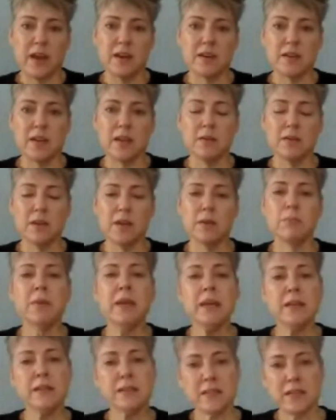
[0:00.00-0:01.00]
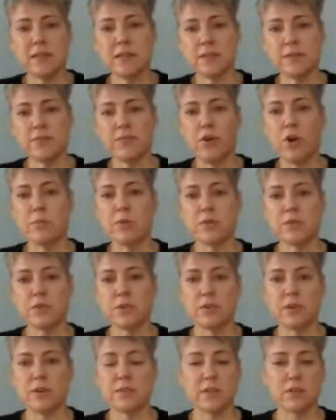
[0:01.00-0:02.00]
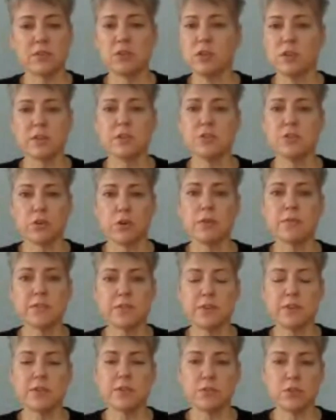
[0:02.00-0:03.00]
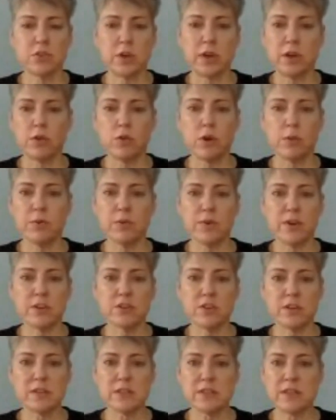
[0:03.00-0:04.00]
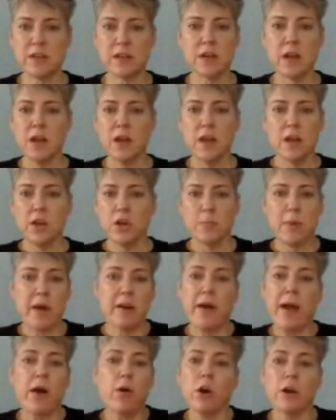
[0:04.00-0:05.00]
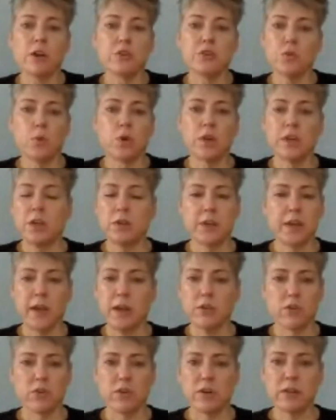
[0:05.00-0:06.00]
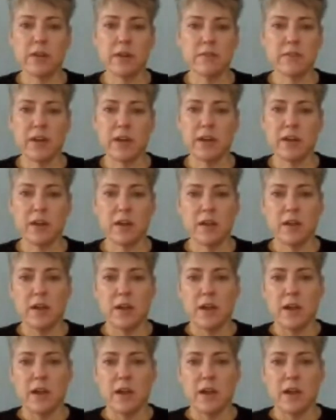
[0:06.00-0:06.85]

And it, it means that these farmers are essentially serfs to those giant corporations, that no matter how hard you work, you can't earn a living.